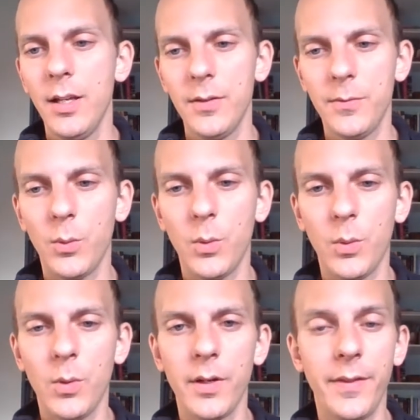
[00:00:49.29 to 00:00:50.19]

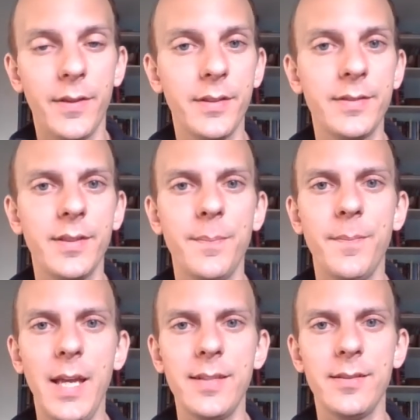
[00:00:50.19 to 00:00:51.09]
for the
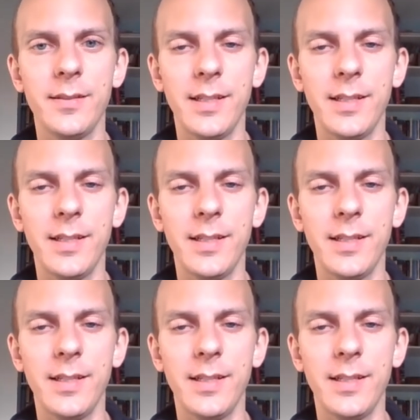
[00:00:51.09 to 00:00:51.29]
semester.